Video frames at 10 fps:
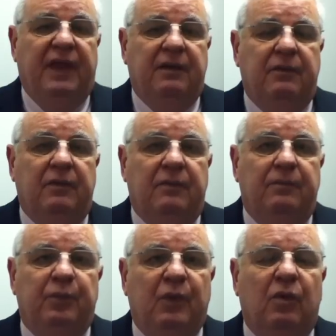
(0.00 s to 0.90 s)
that
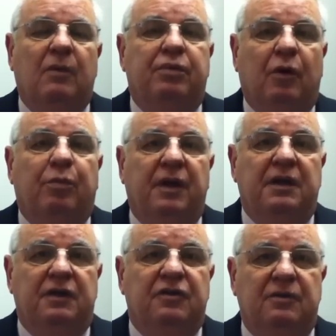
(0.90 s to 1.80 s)
were
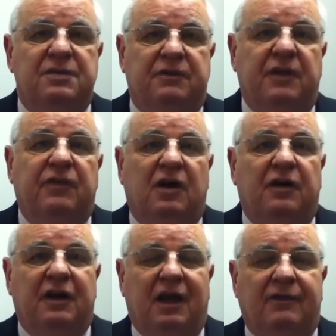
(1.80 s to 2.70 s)
appropriate in terms of
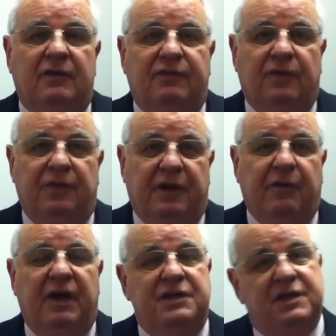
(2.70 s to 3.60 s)
difficulty level for the
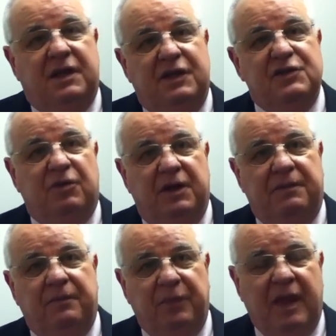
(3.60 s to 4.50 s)
grades the kids were
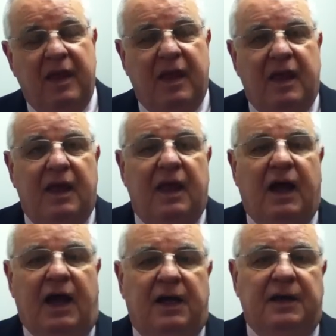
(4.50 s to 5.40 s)
in,
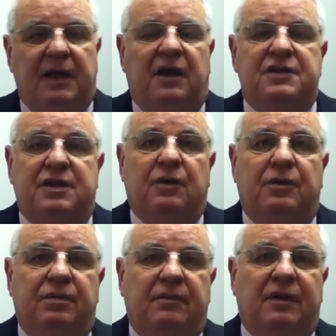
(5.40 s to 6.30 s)
uh, and also
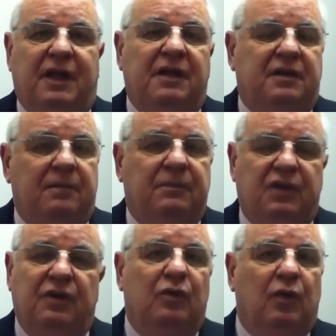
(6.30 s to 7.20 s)
linked them
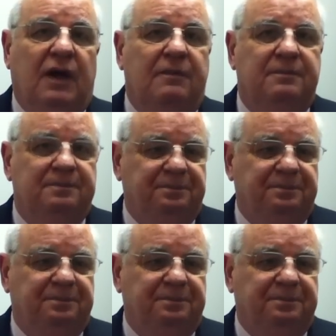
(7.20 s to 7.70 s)
to uh,